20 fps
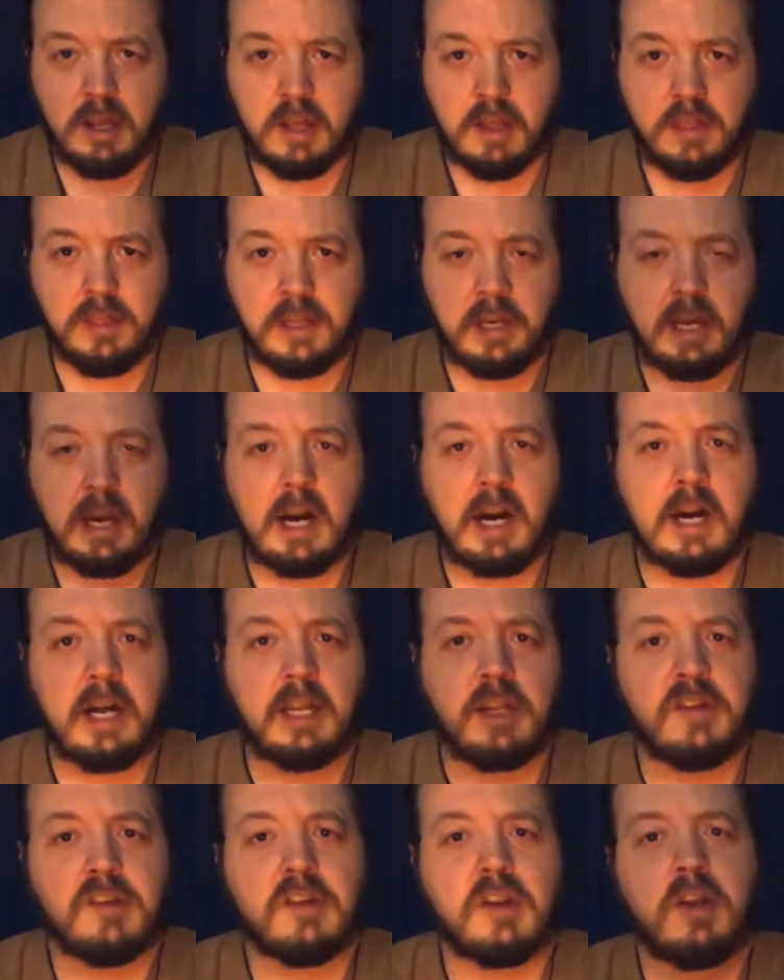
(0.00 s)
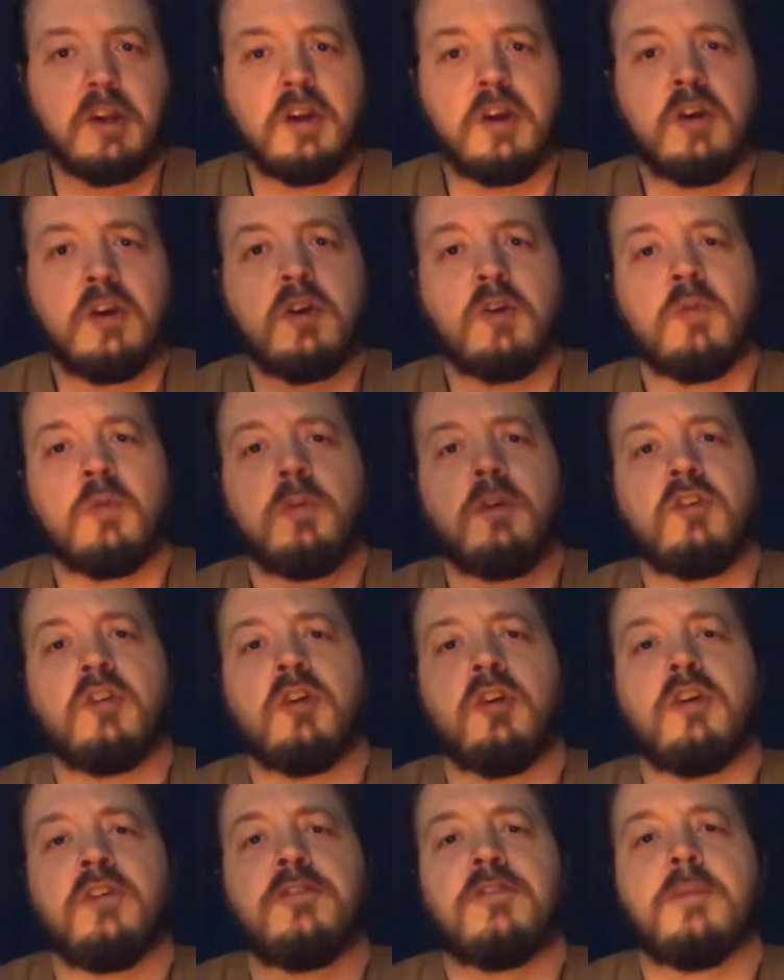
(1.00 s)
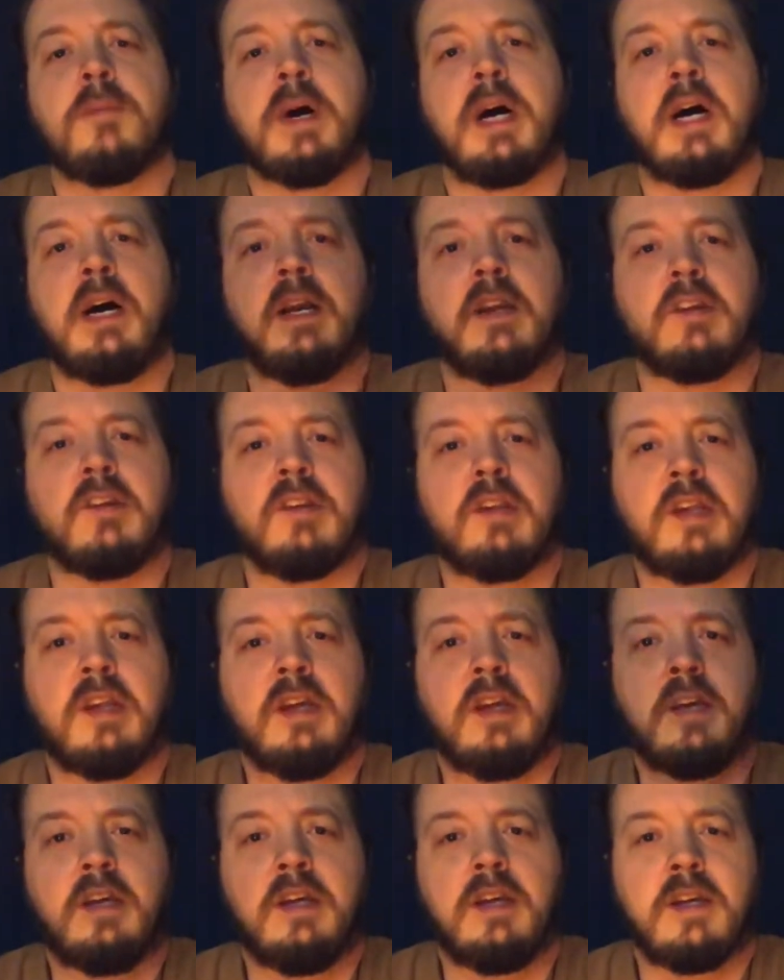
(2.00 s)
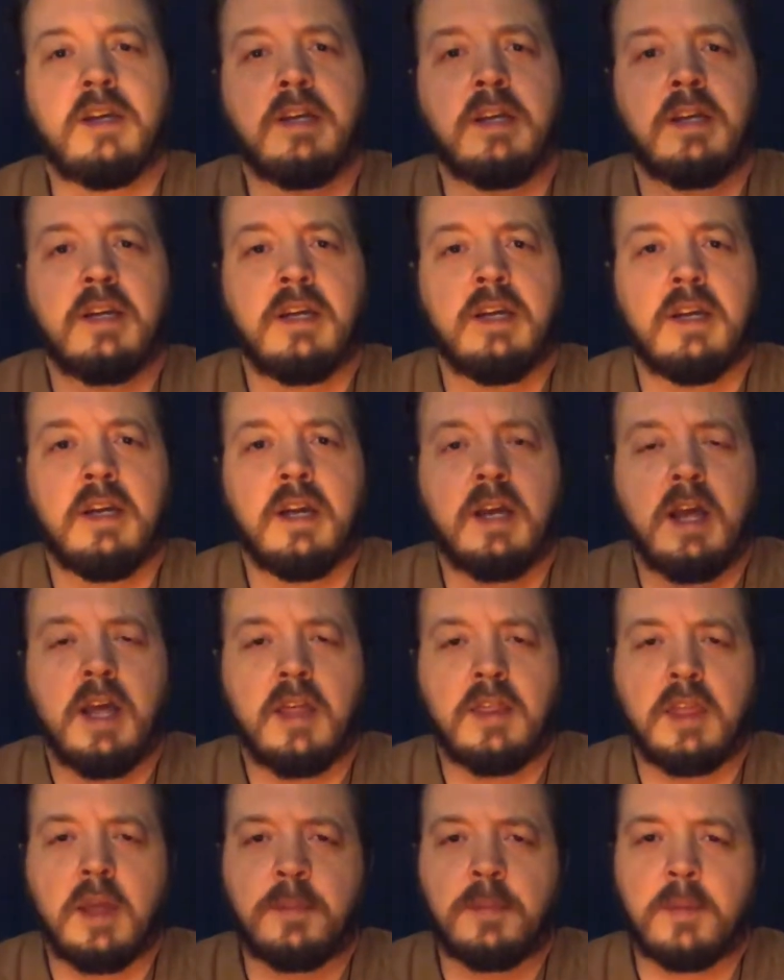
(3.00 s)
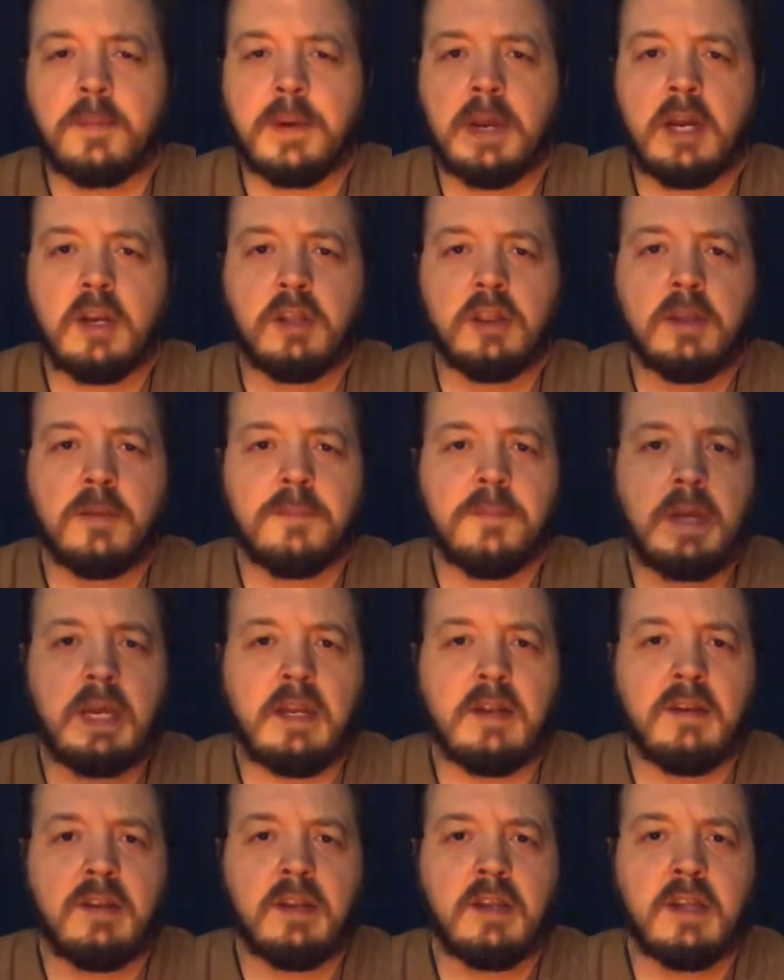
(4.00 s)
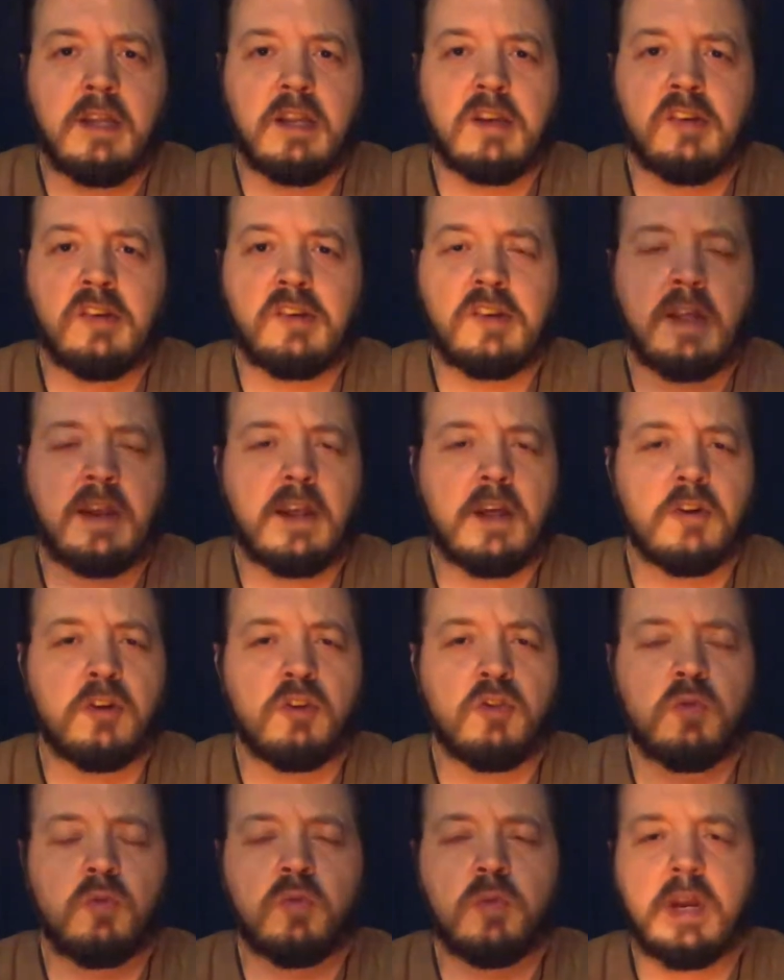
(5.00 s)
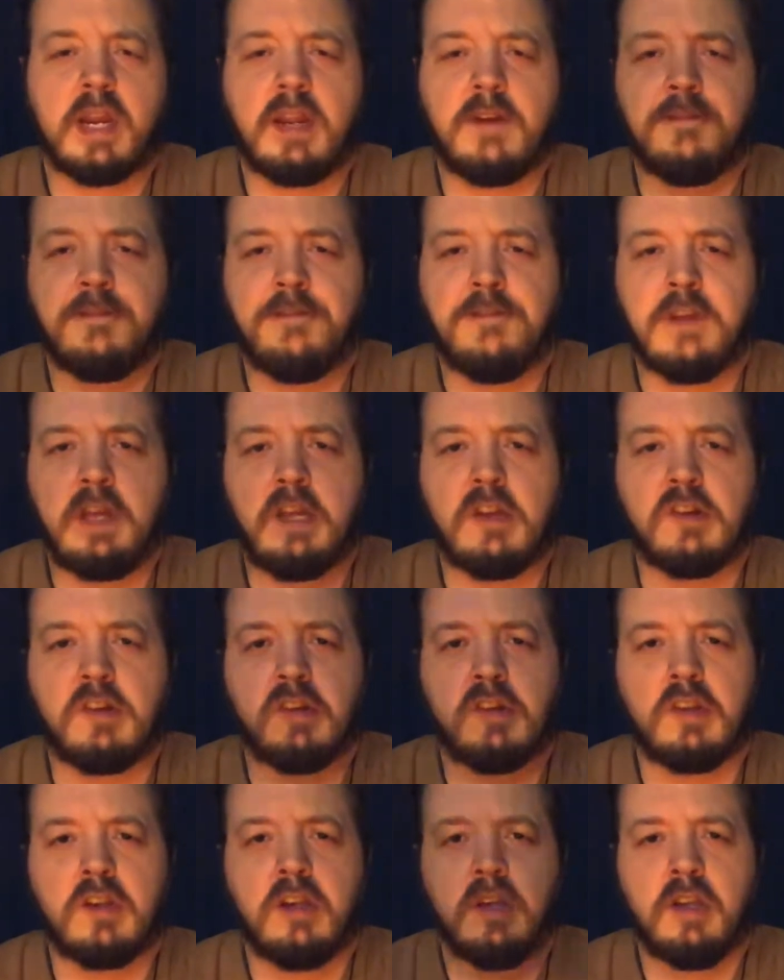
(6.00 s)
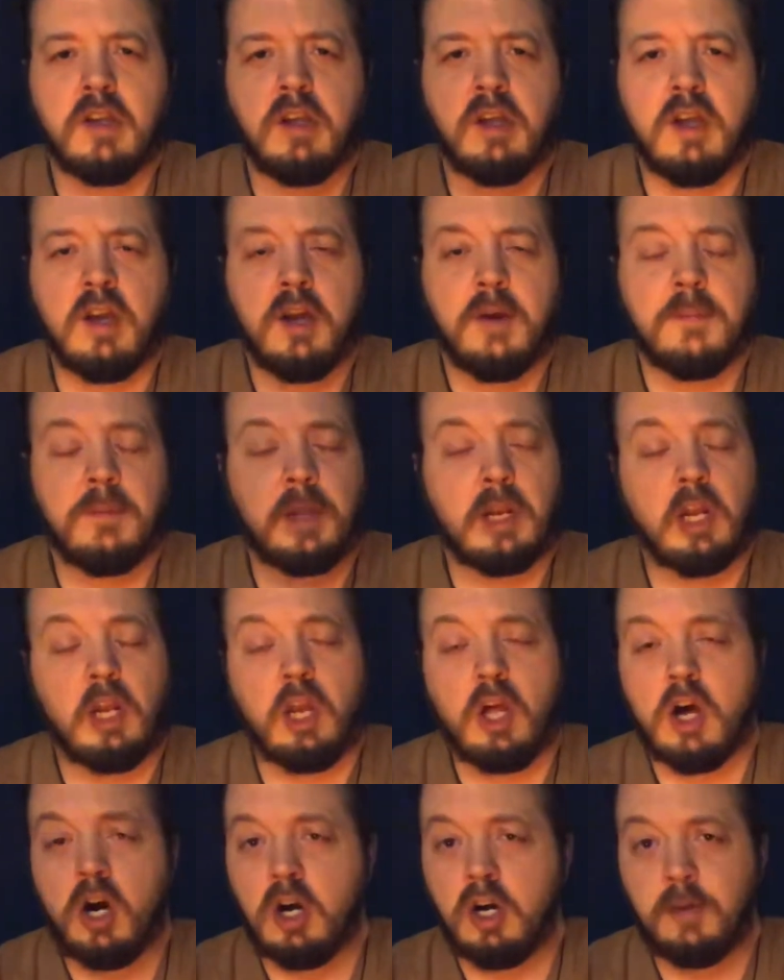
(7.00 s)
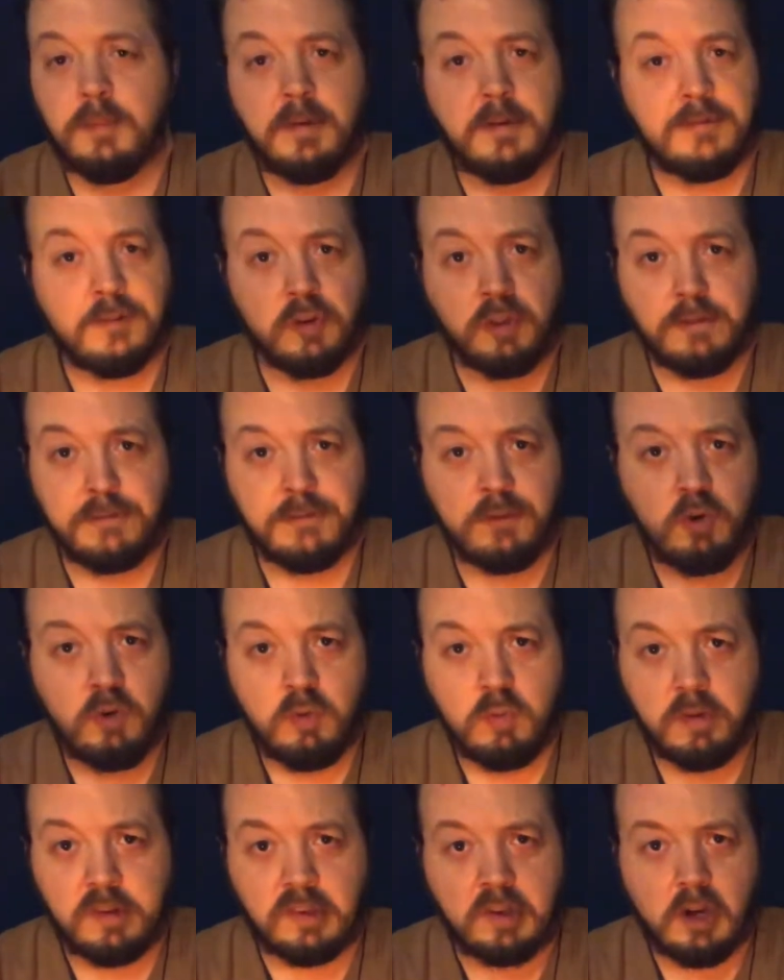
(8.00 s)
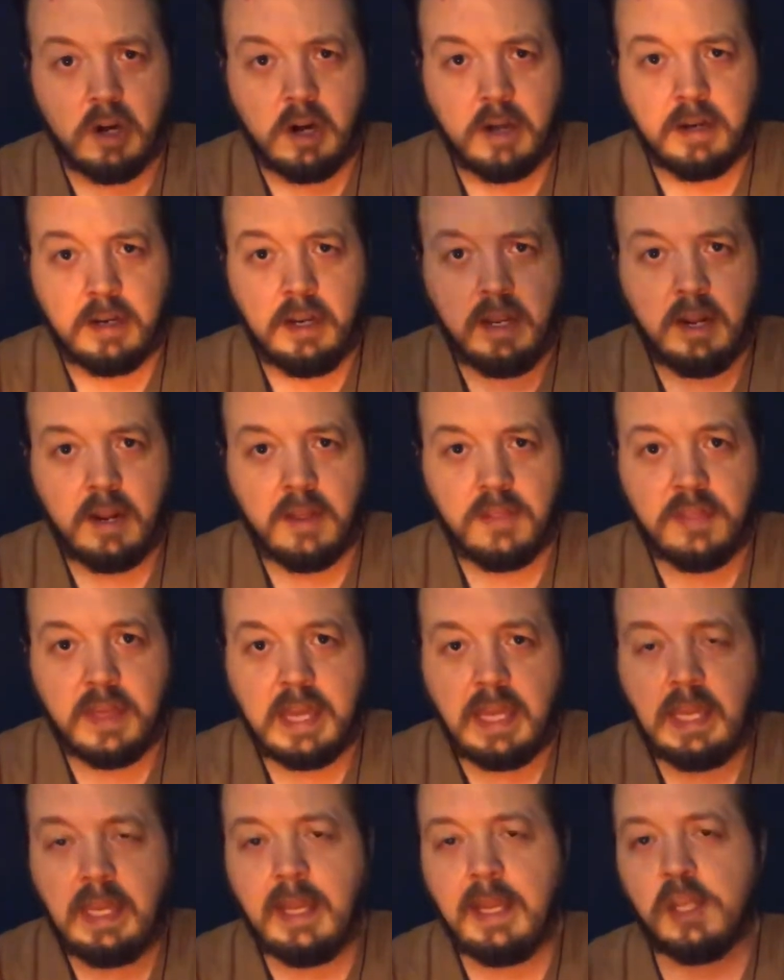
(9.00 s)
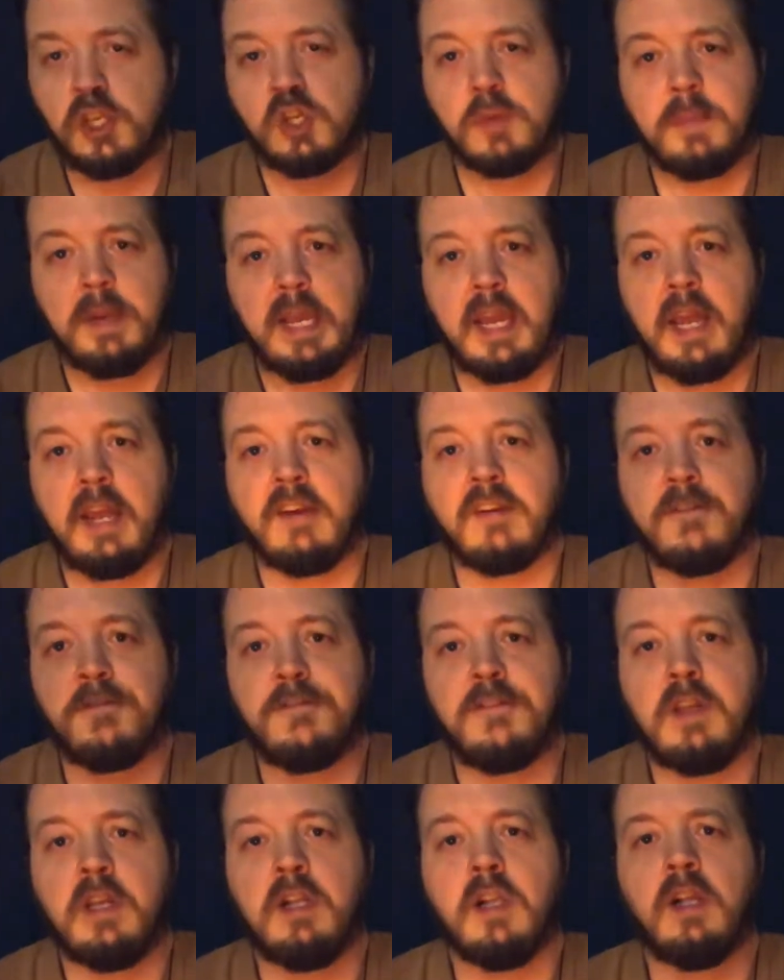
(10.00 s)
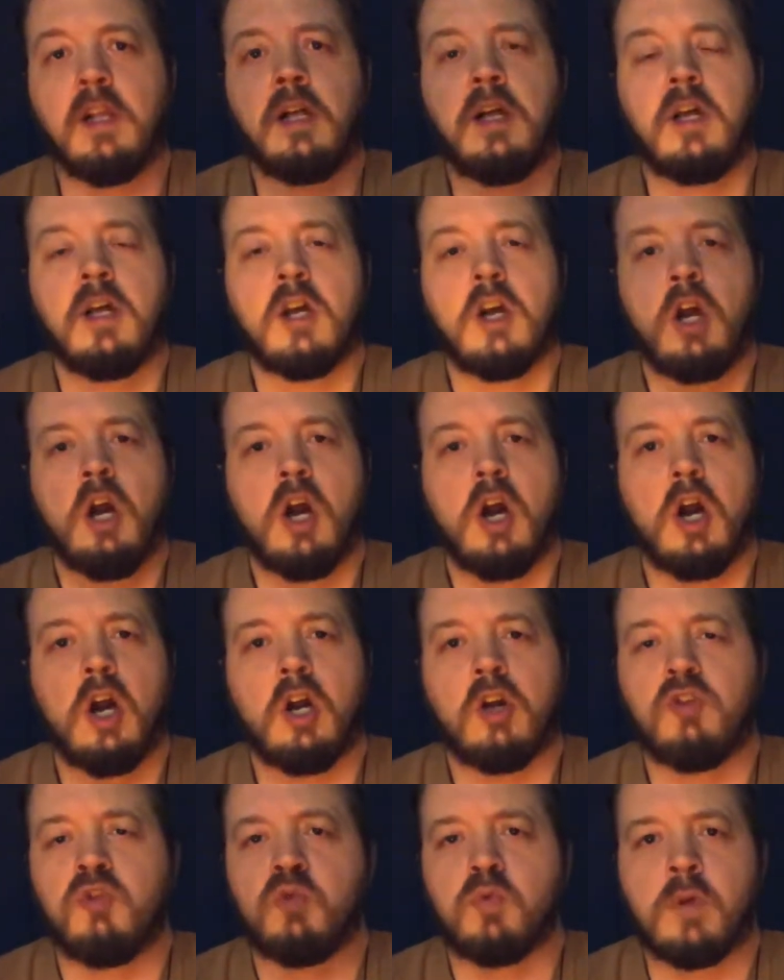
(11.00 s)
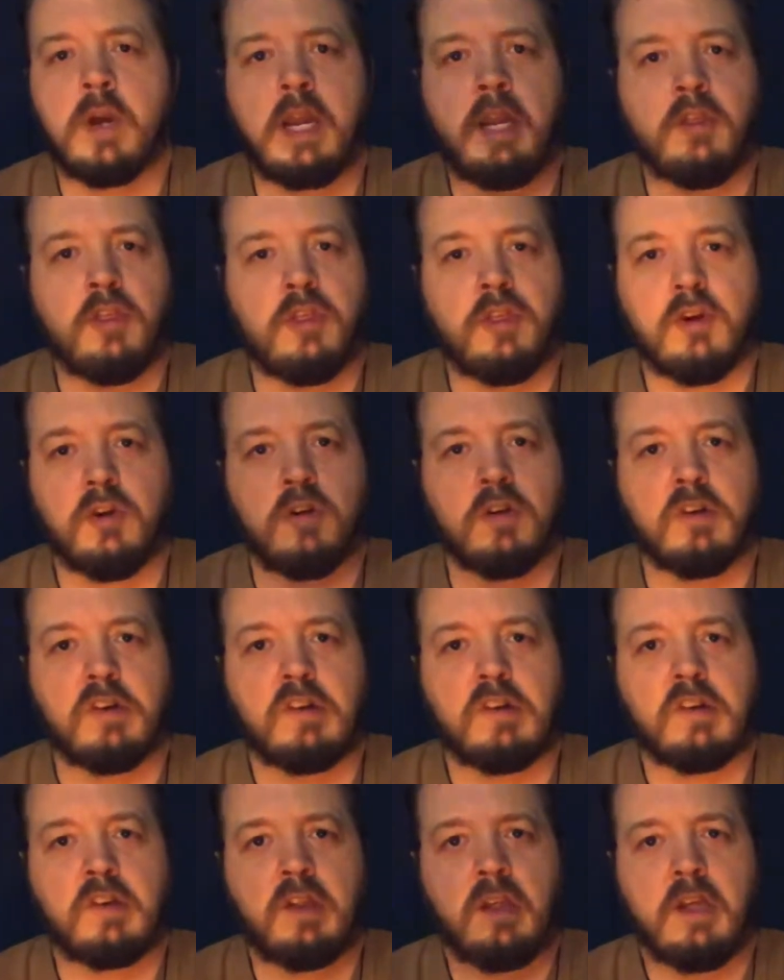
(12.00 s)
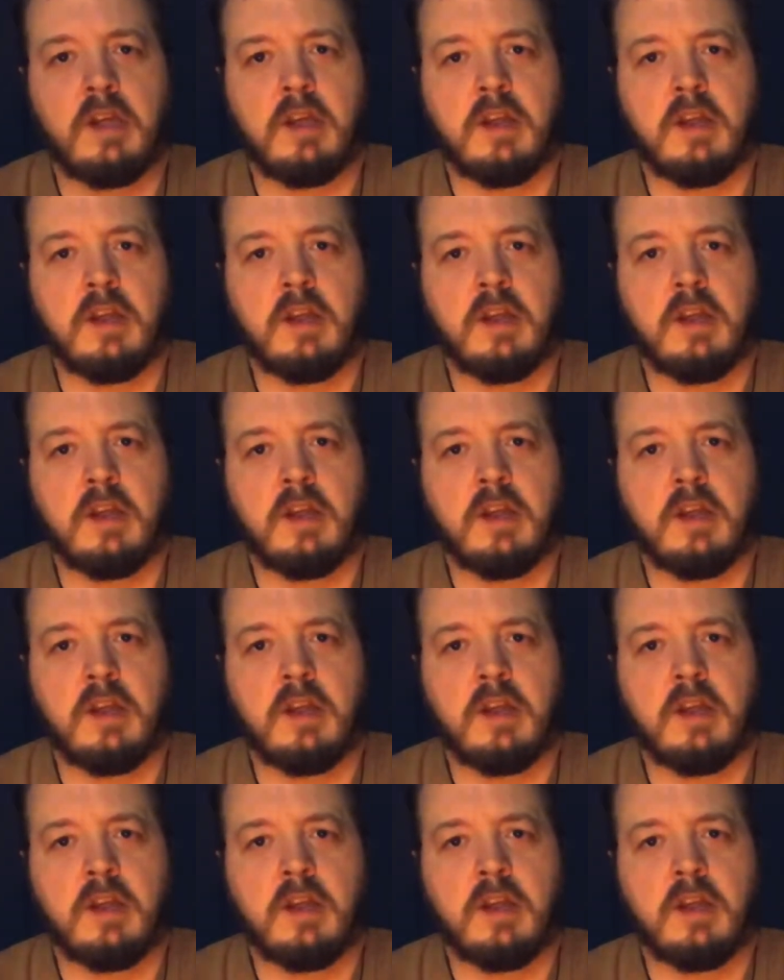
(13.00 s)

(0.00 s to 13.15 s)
the gods returned from a hunt. They prepared the meat and set out a great feast. But long before the food was gone, they each began to feel a great thirst.